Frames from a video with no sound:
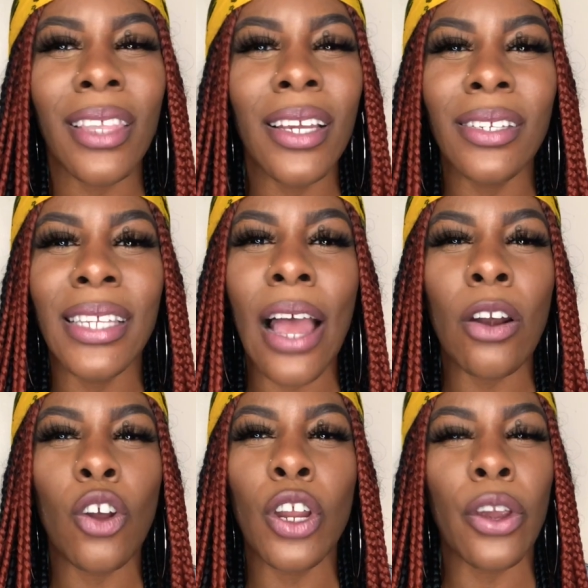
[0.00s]
things down
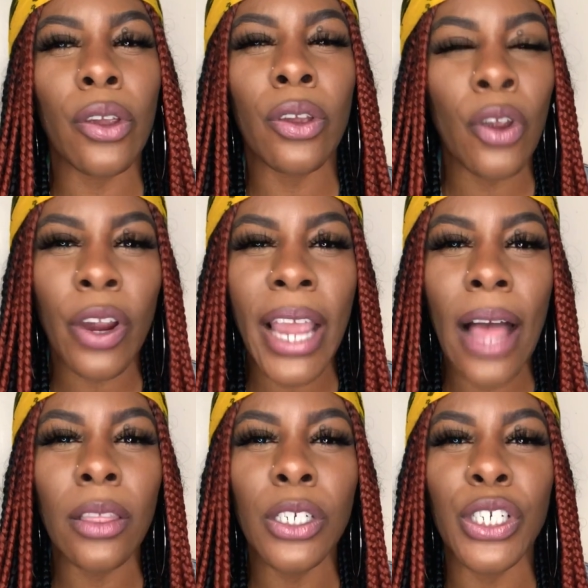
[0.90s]
on your, your
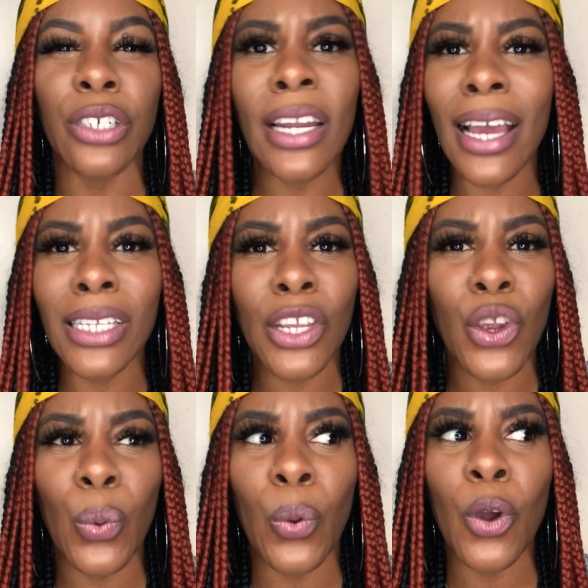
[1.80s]
calendar, organizing
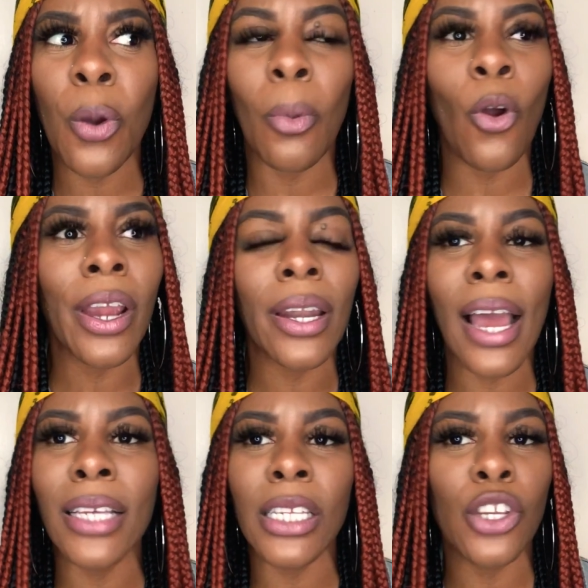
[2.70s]
your room,
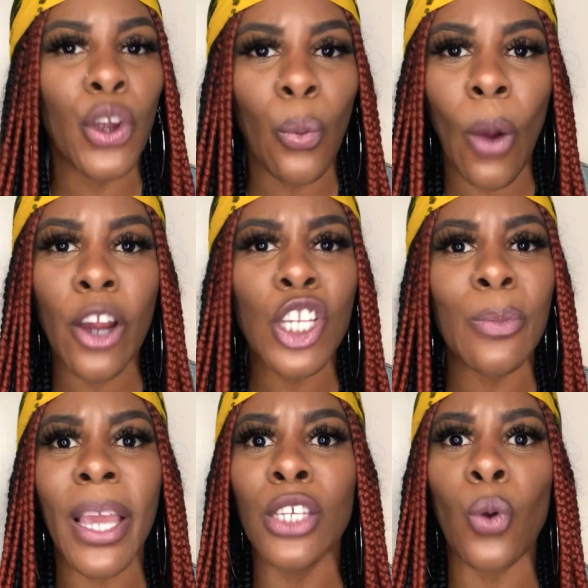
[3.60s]
organizing your
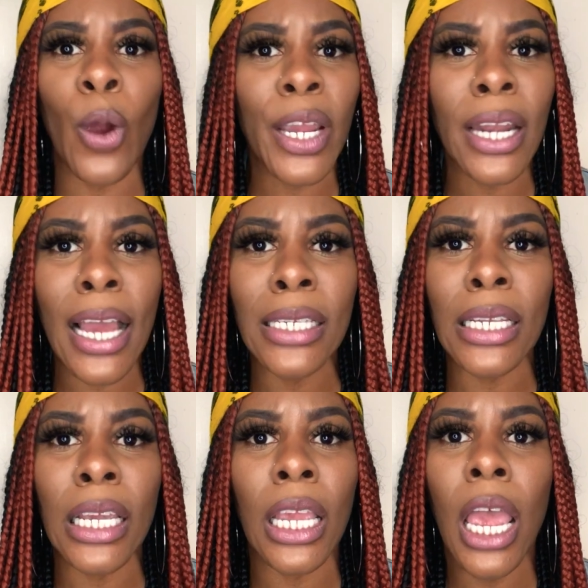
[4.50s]
workspace,
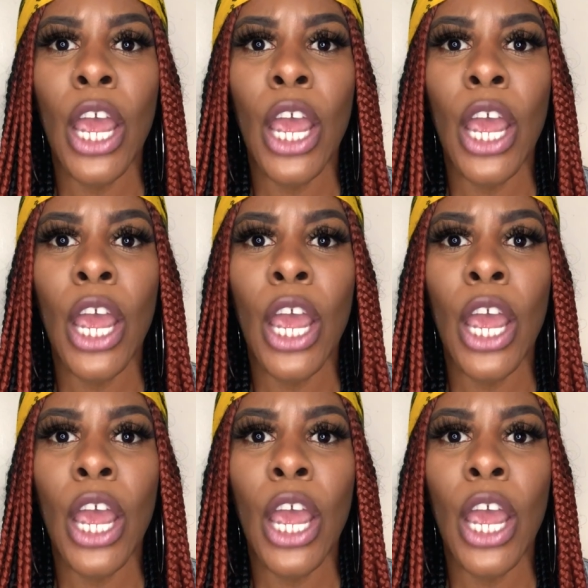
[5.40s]
organizing,